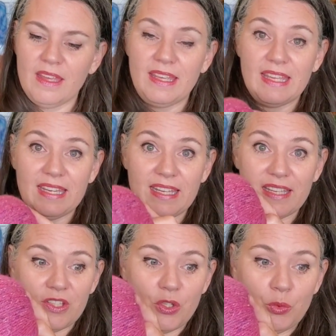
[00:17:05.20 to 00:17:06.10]
Getting
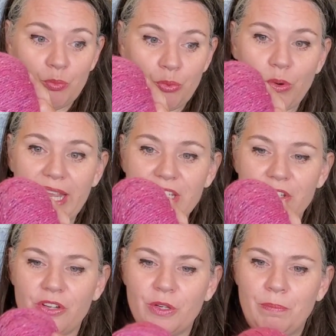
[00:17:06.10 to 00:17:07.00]
into
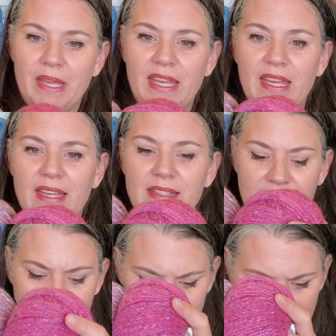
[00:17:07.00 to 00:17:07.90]
brighter
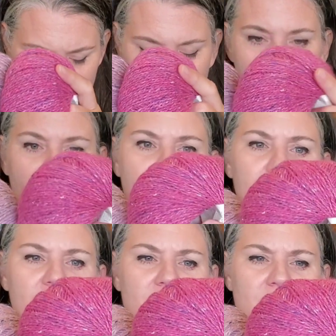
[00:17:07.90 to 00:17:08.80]
pinks,
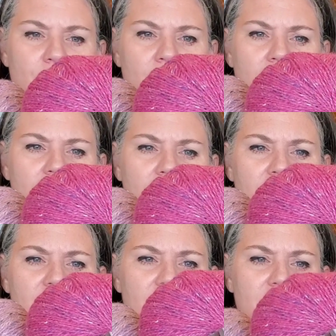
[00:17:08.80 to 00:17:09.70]
this one
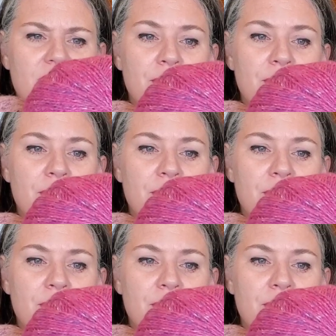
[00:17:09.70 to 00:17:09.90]
is